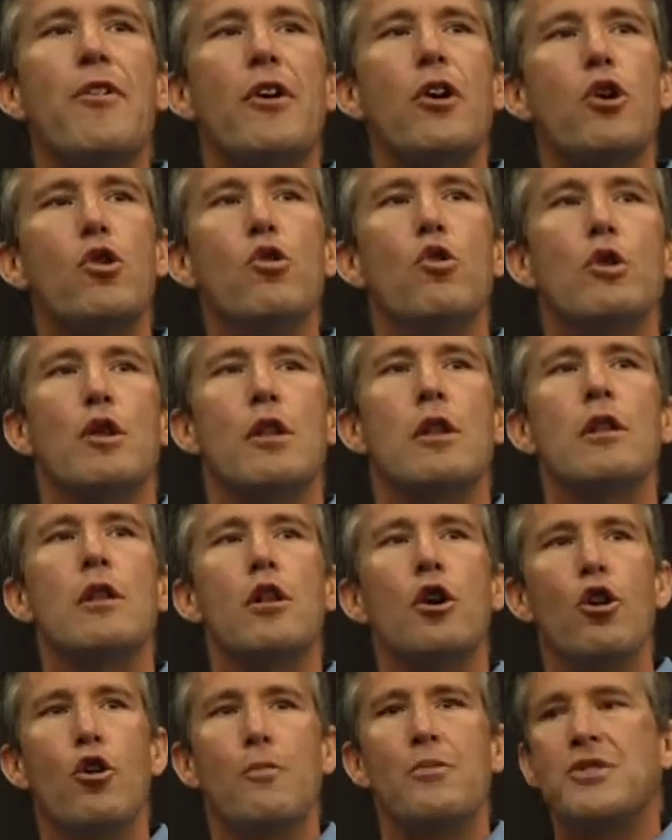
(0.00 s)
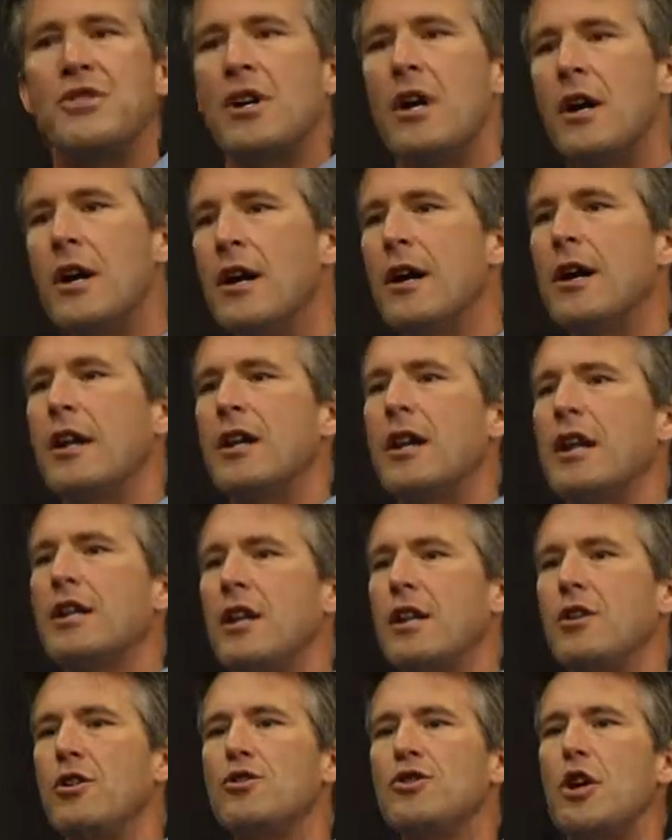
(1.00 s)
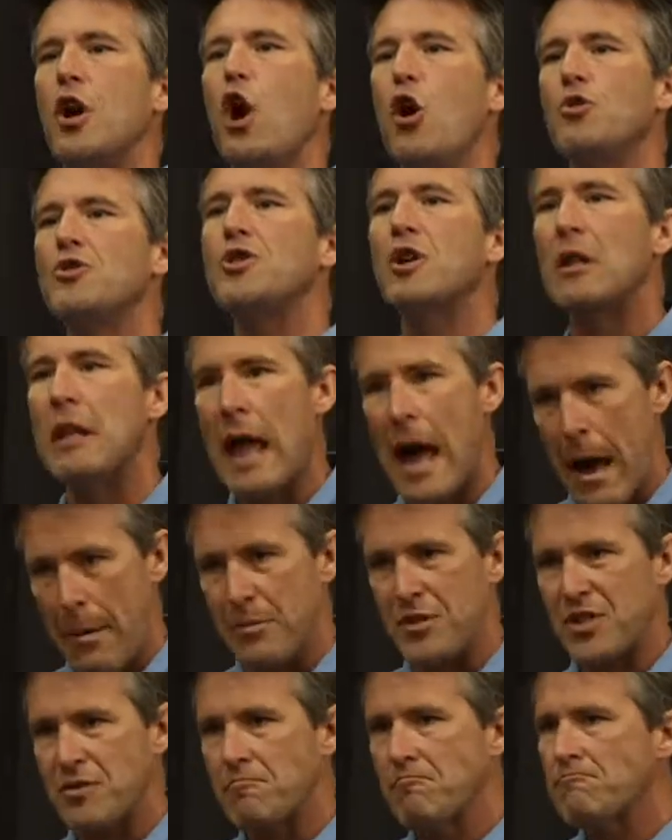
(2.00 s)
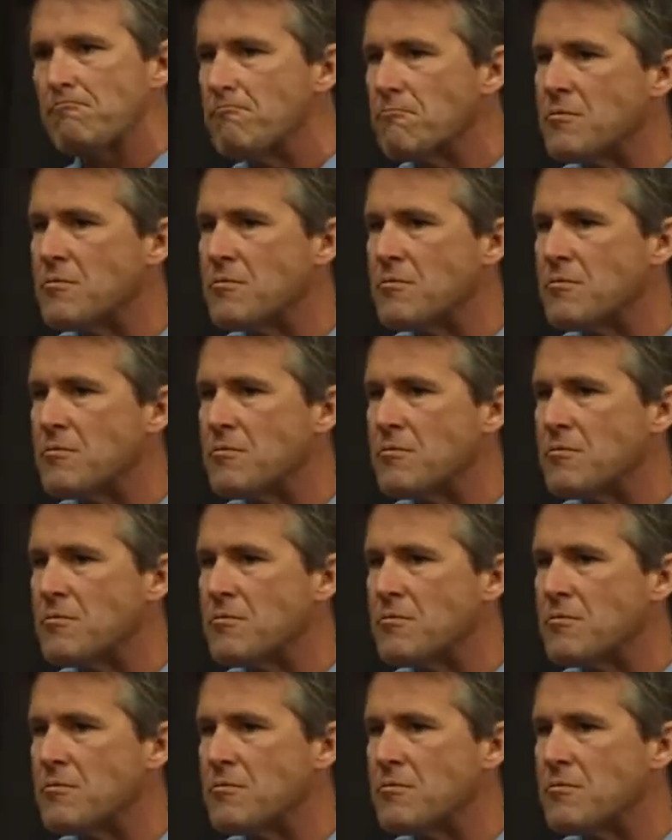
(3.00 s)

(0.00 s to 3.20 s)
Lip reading: the coolant loops are connected using hose clamps,